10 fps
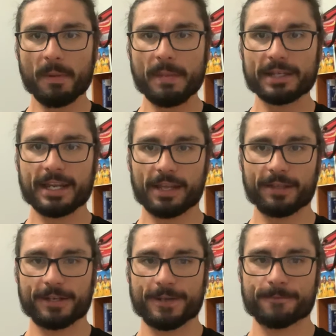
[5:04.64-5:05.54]

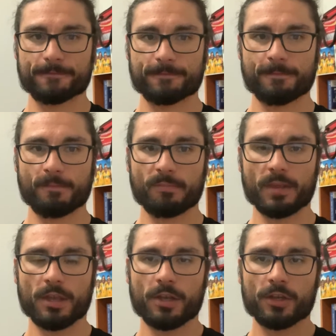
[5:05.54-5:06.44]
mentality.
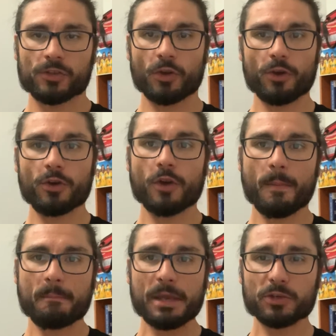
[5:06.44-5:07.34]
So
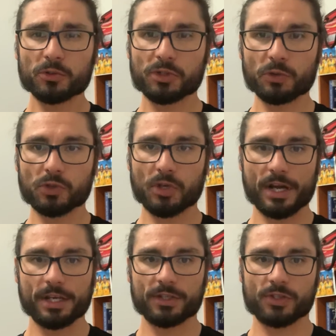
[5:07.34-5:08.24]
mental skills
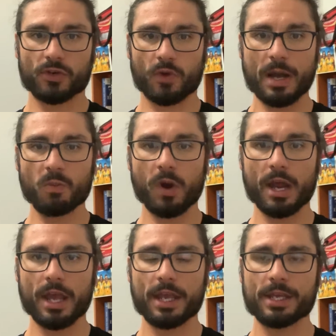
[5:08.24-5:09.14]
training is a great
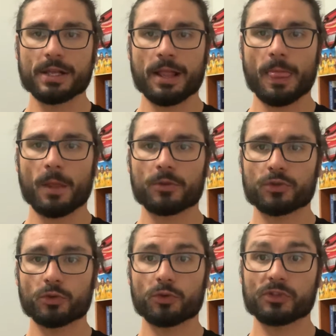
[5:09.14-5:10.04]
way
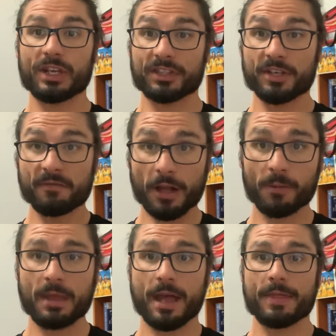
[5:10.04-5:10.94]
to start to develop
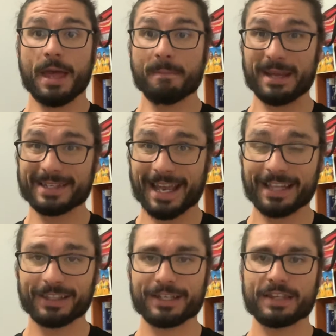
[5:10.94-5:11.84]
that
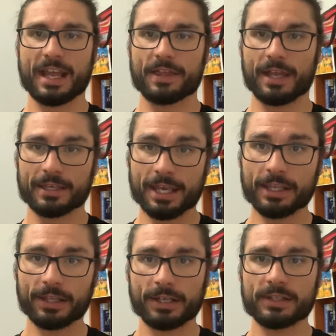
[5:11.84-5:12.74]
mentality, that
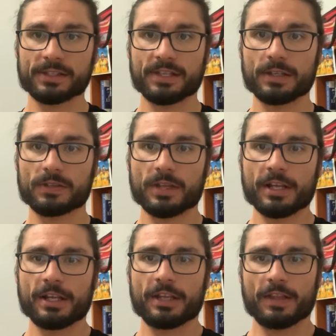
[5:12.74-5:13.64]
killer instinct,
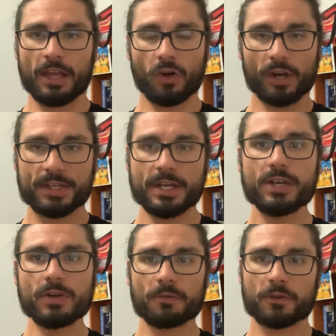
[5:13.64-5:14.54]
that
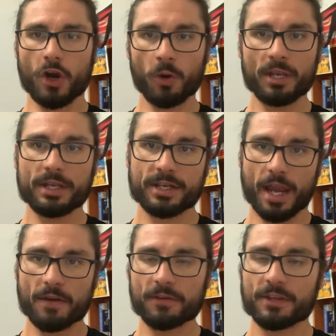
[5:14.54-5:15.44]
idea of going into
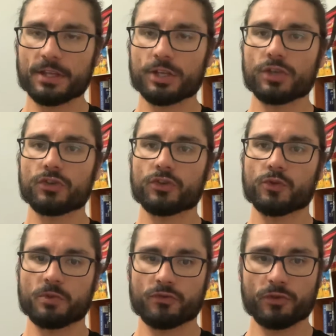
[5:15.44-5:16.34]
everything that you do
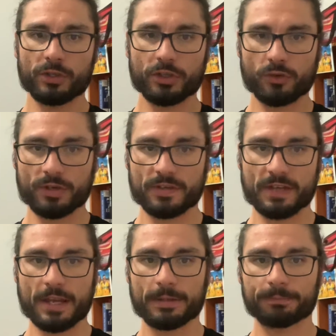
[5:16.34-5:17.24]
with really good
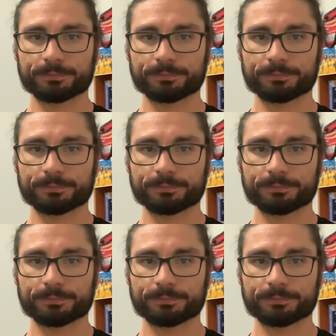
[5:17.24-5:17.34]
intent.